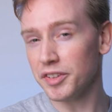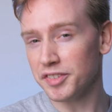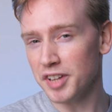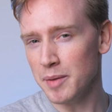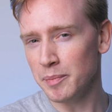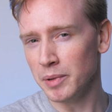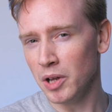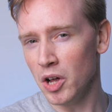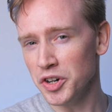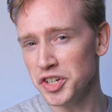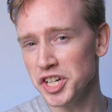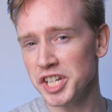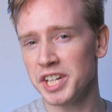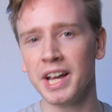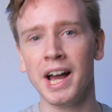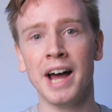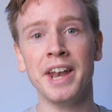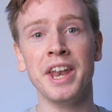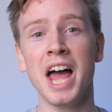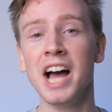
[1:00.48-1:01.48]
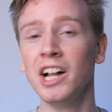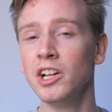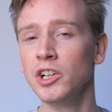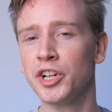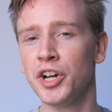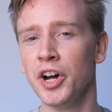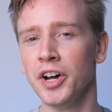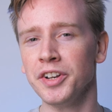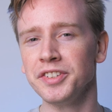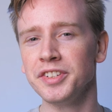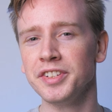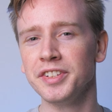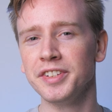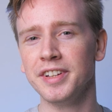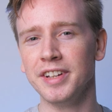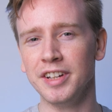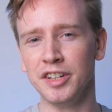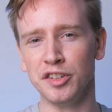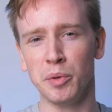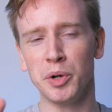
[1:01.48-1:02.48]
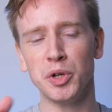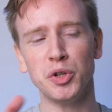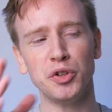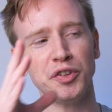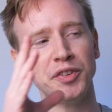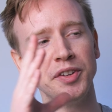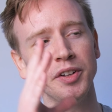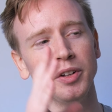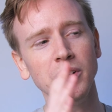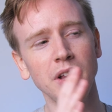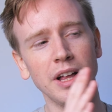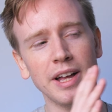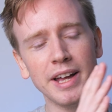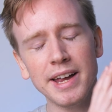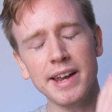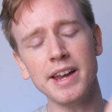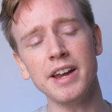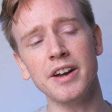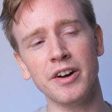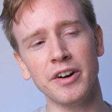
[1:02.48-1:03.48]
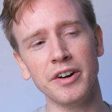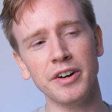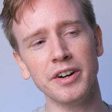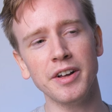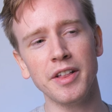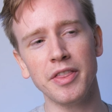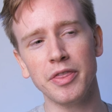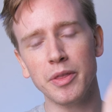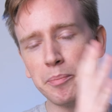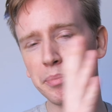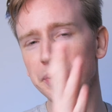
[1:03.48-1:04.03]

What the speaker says: the same logic, an L cut is when you still hear the